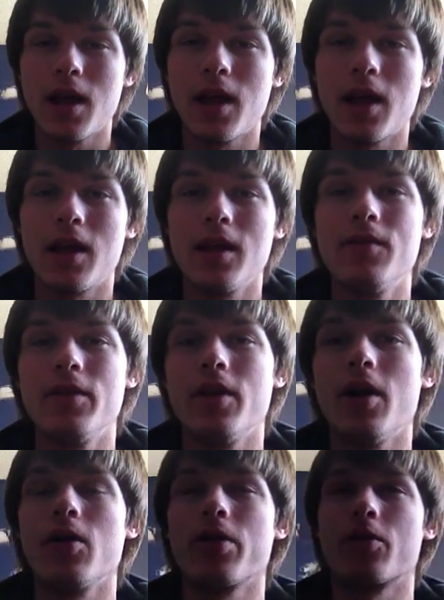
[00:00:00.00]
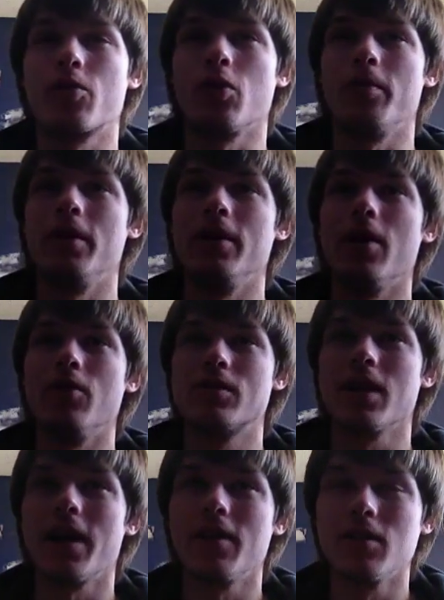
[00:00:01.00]
and even though there will be no
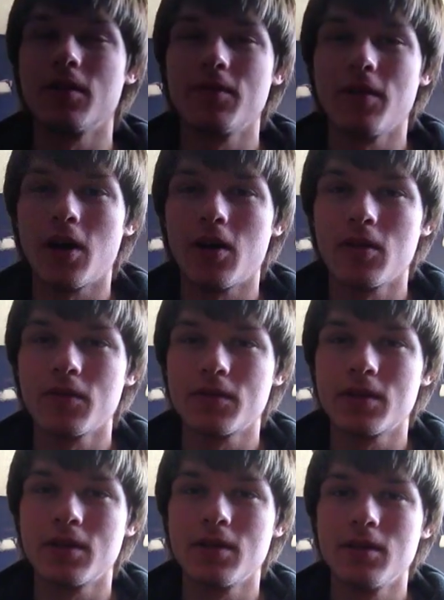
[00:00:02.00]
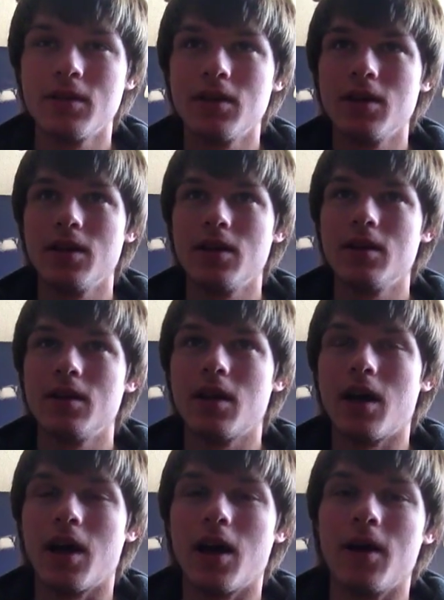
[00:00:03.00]
title involved.
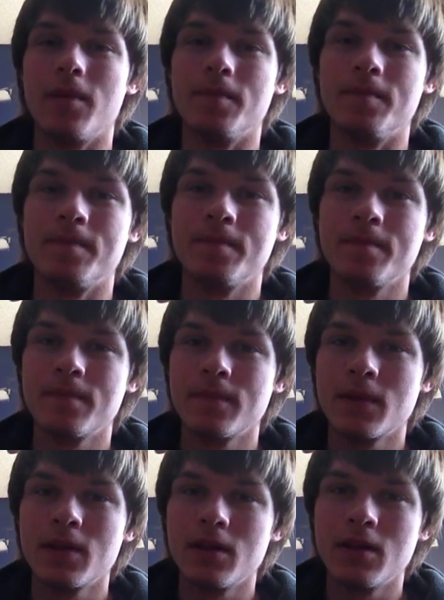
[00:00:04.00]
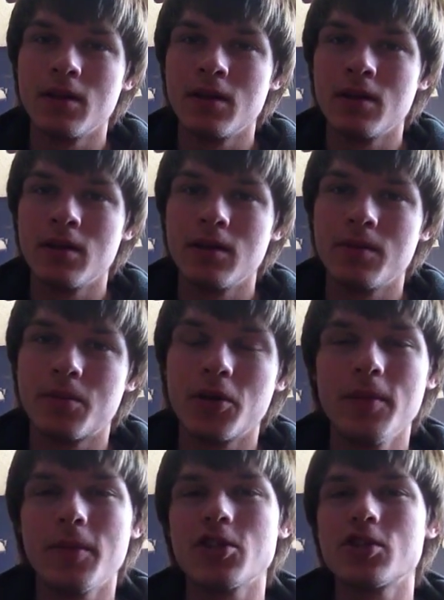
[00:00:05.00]
Um,
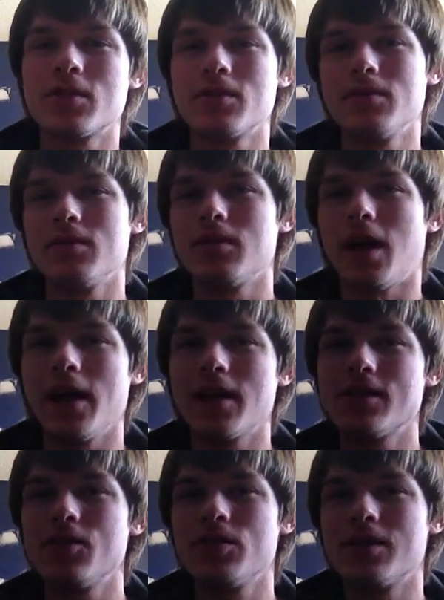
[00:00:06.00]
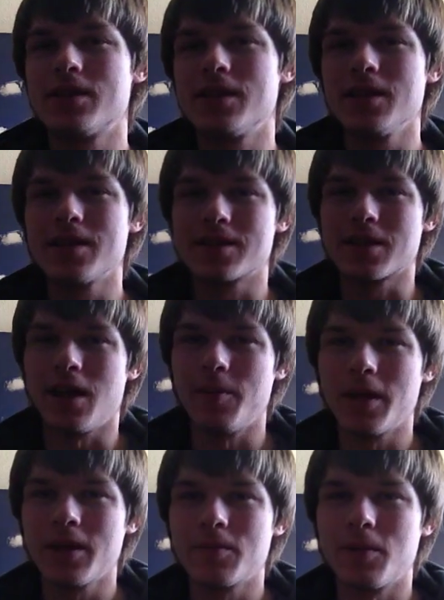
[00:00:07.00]
pretty much, I guess you could see this
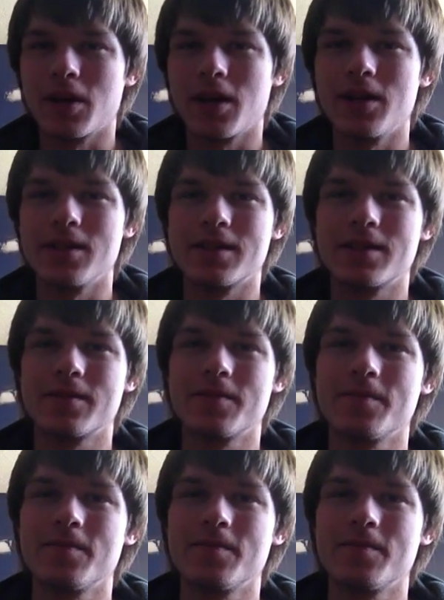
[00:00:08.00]
coming because